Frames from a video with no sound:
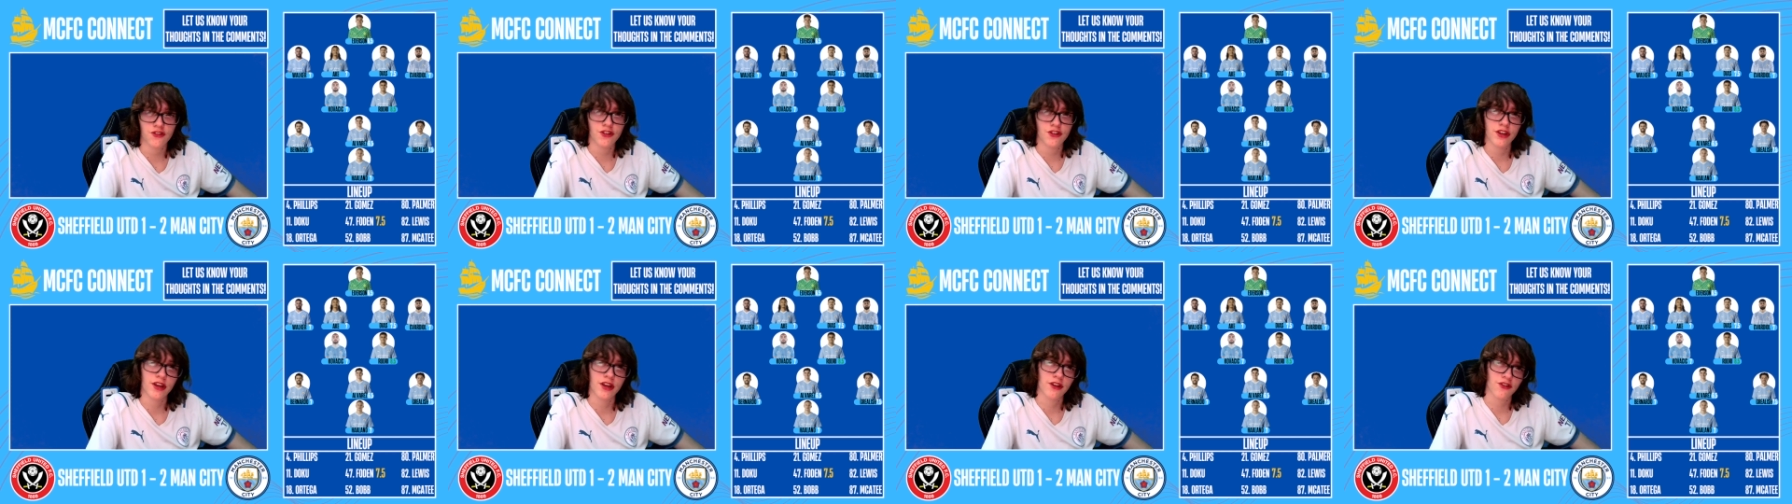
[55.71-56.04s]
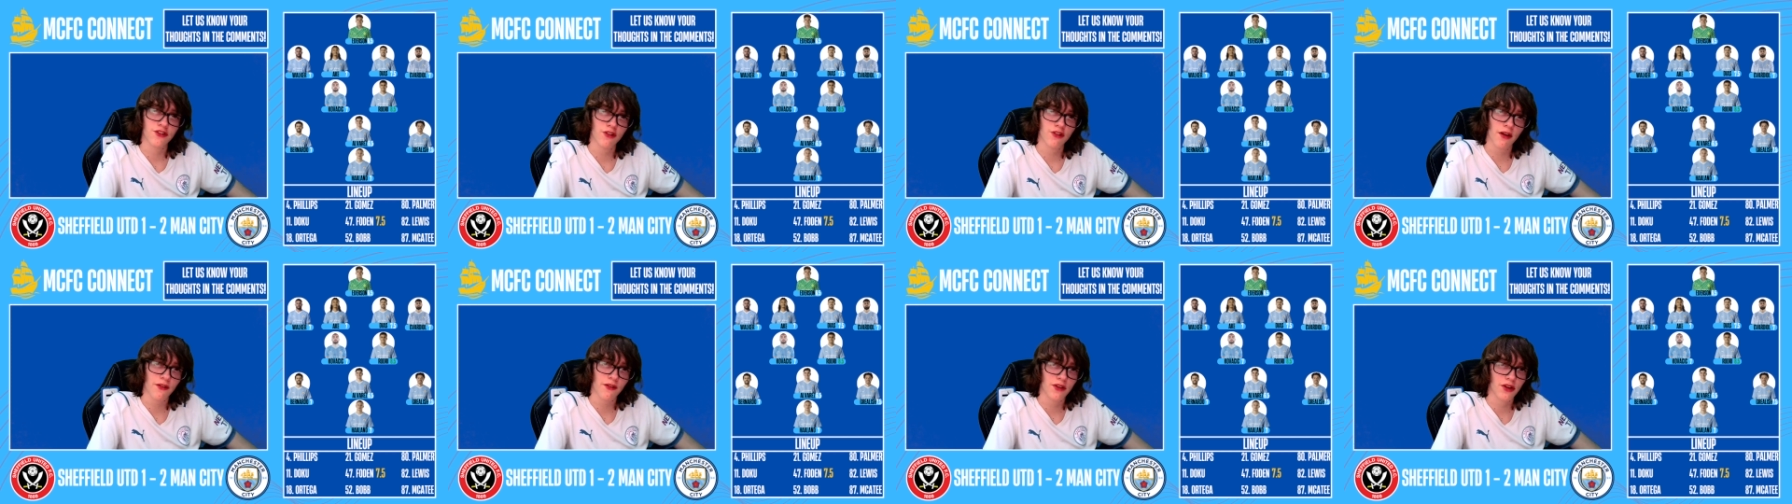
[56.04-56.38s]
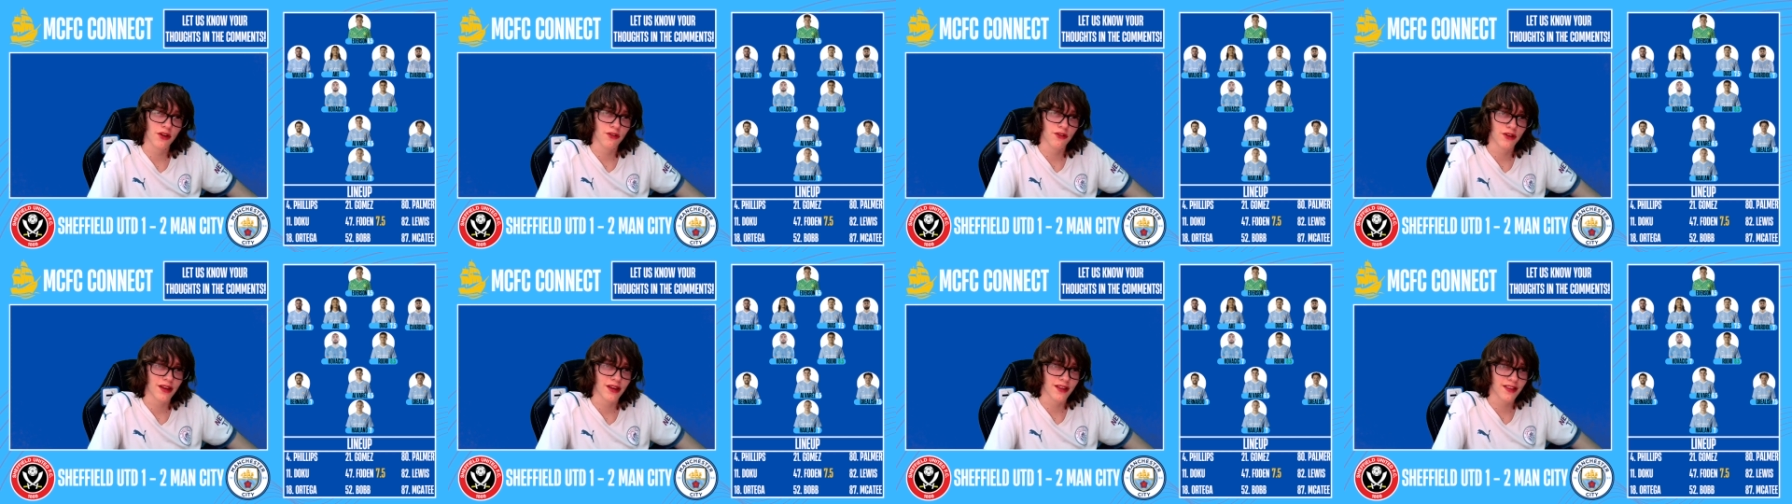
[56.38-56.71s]
You know,
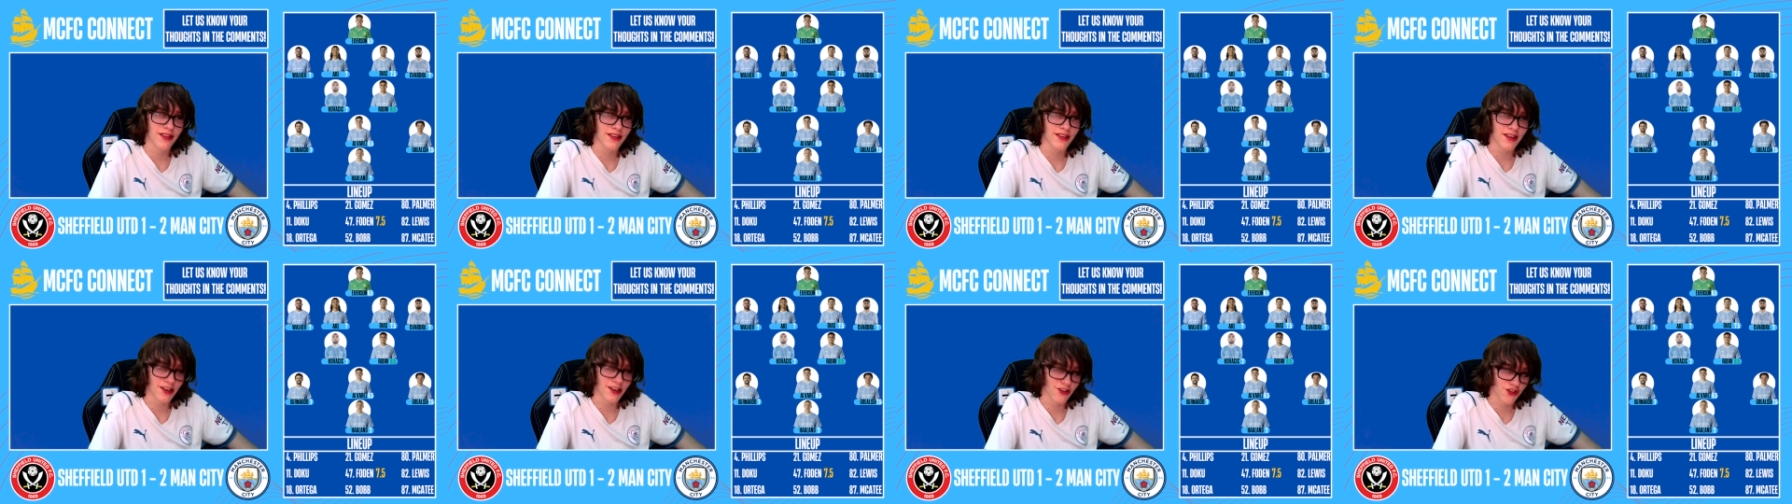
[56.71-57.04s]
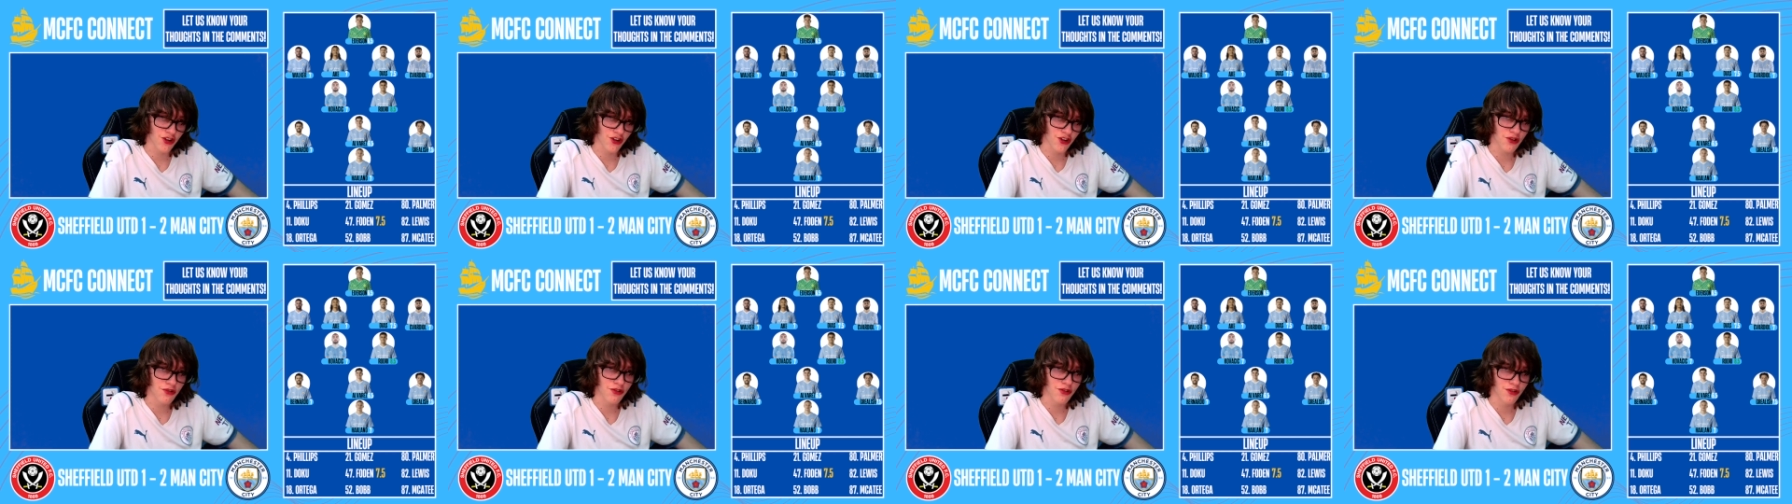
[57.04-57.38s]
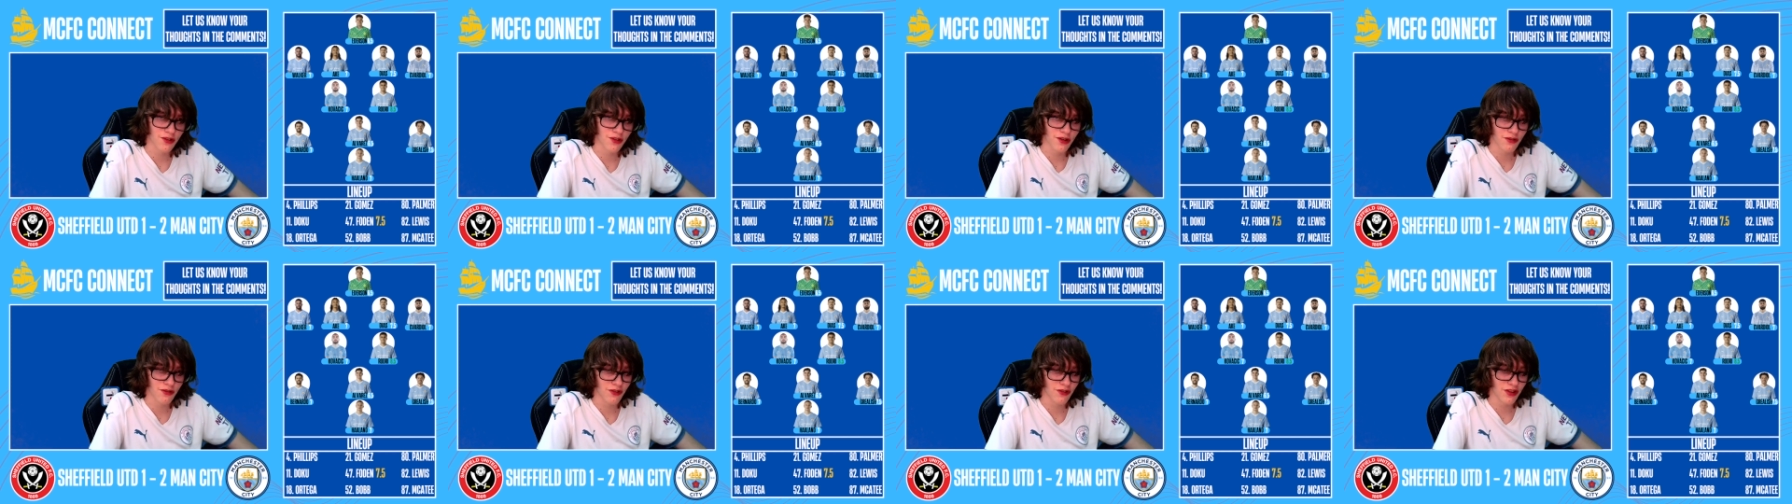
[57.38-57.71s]
Sheffield had 6 shots
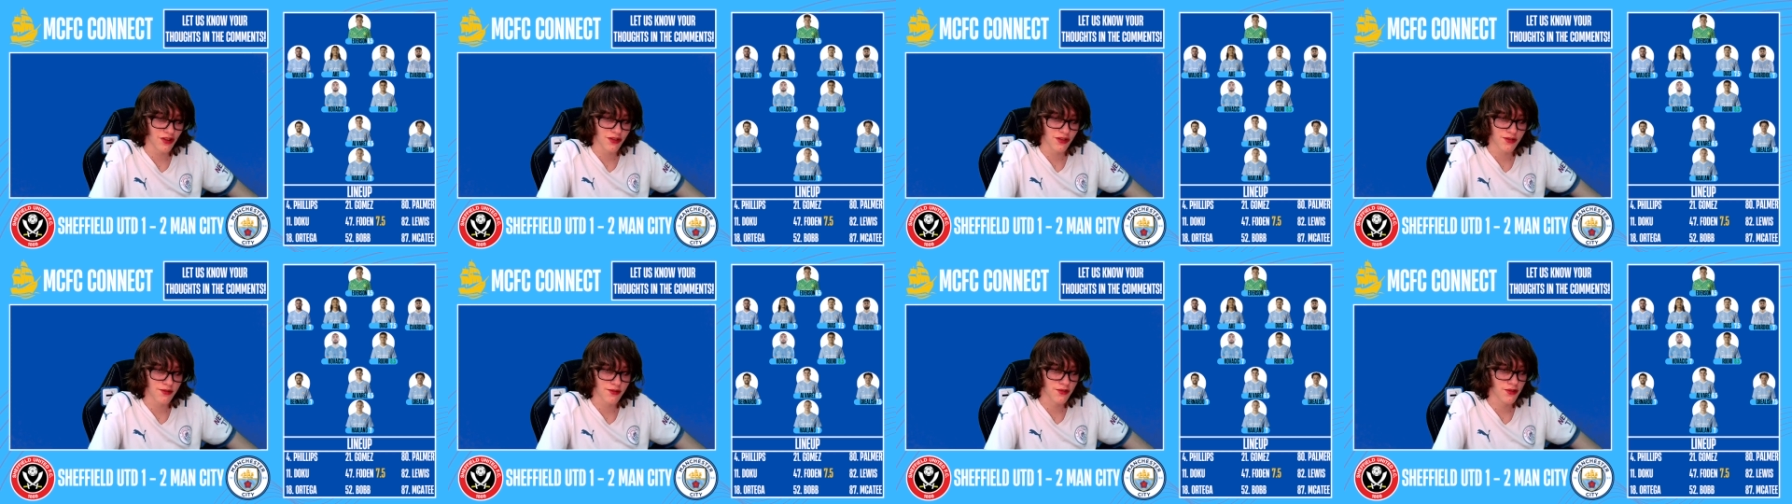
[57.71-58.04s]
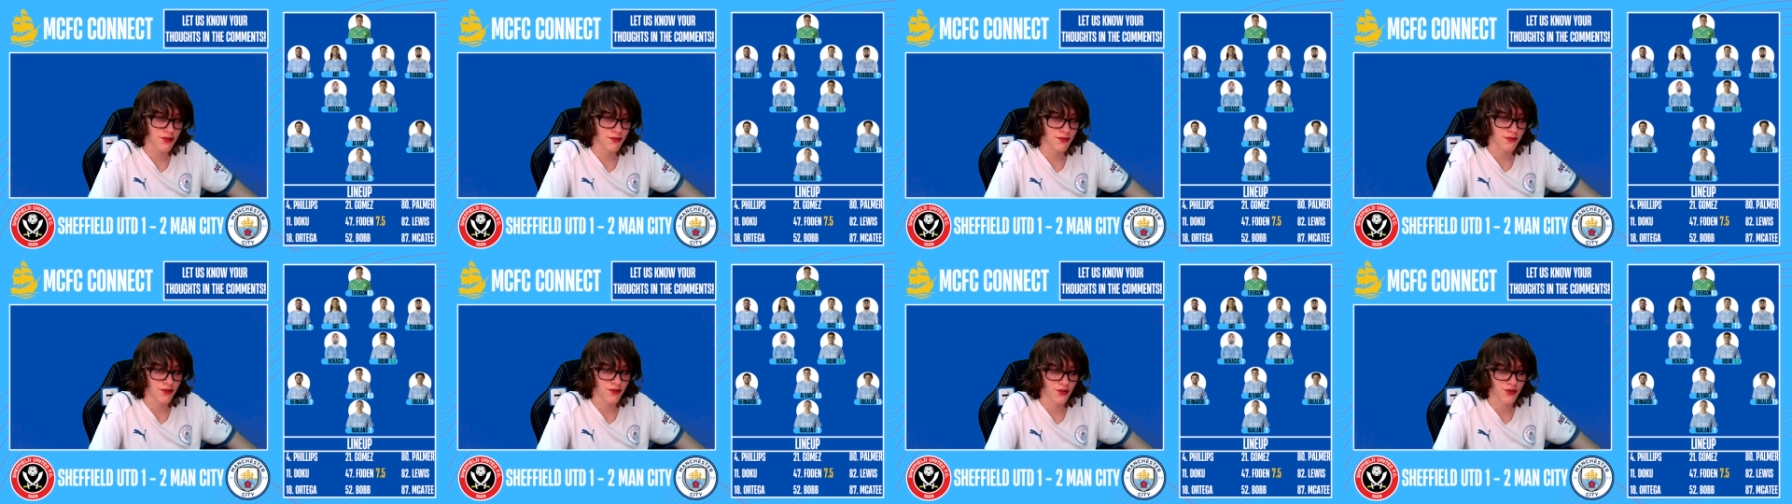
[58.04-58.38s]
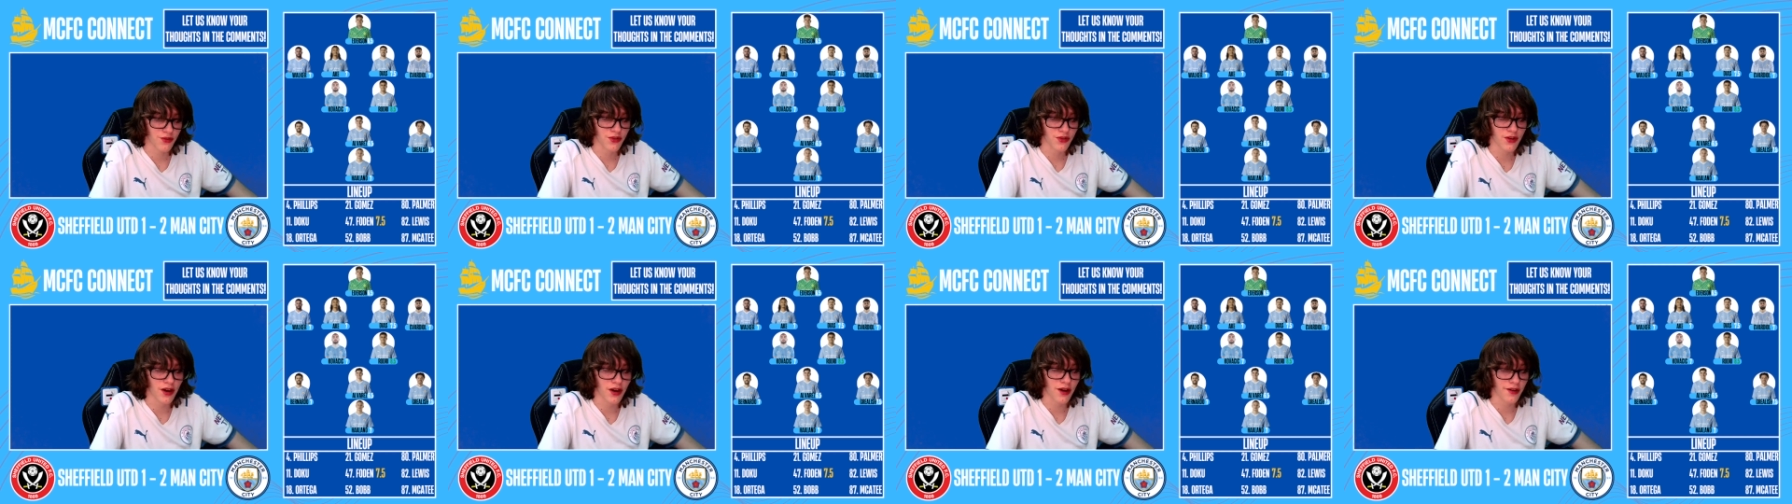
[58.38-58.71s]
and only 2 of them were on
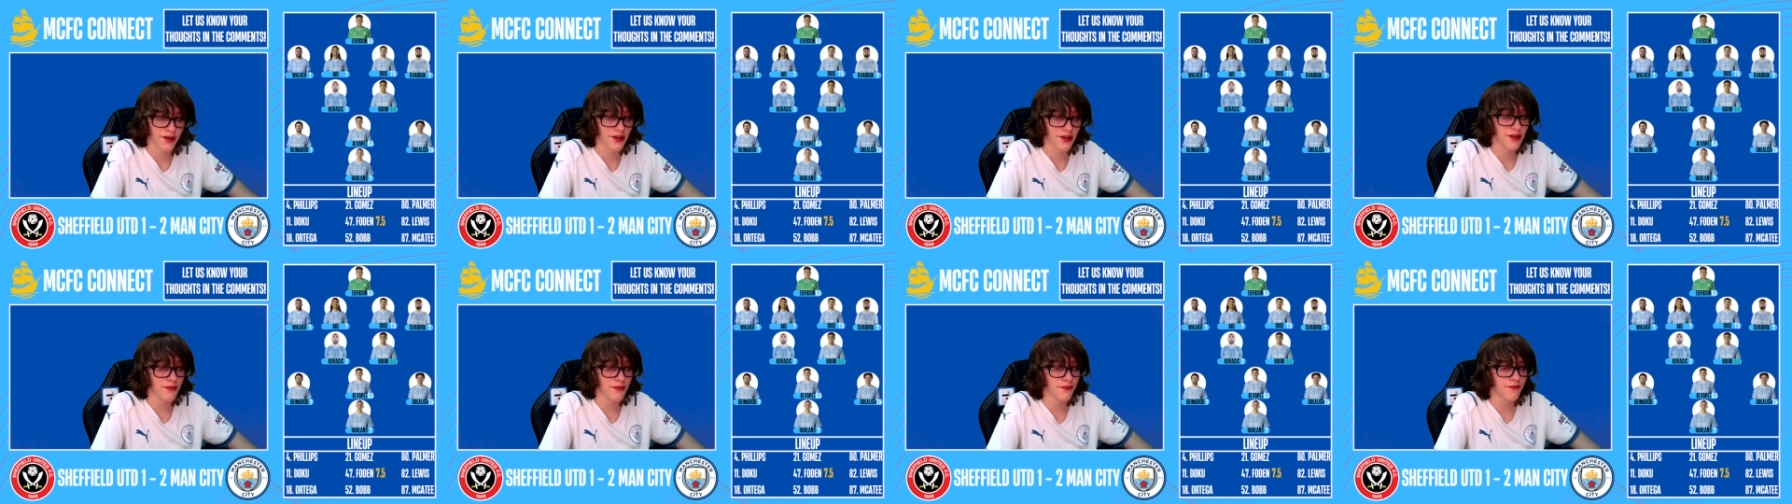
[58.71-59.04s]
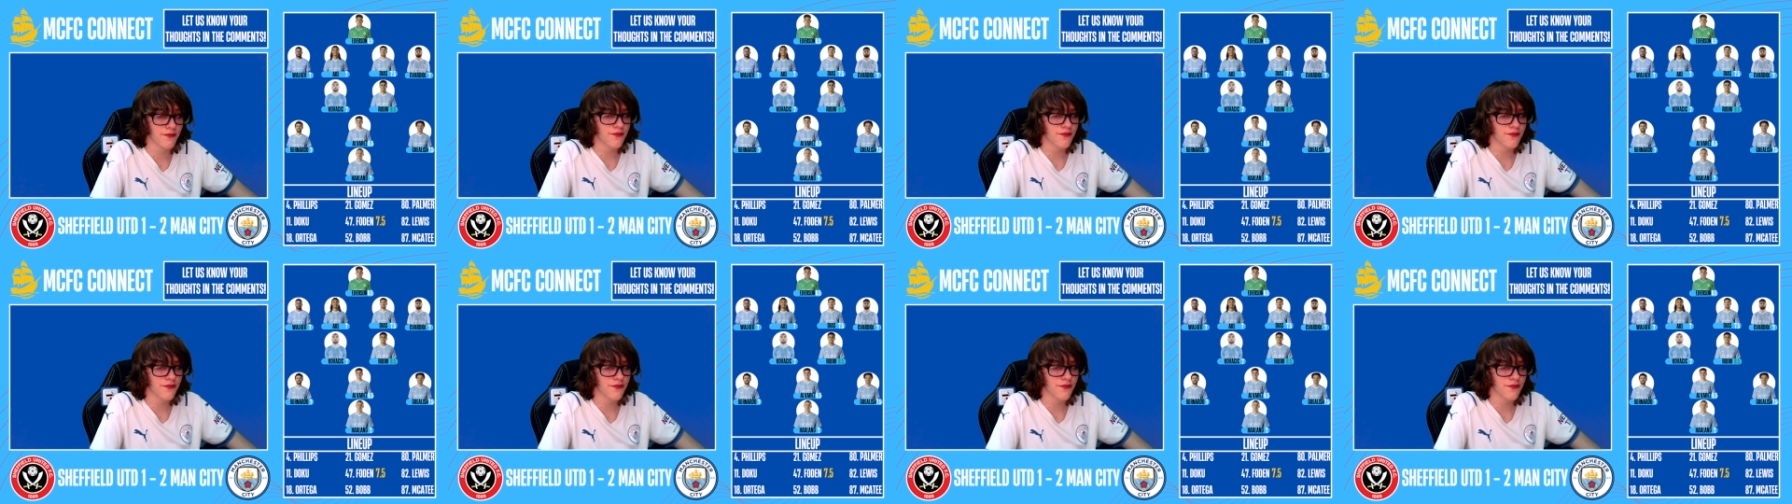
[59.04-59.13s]
target.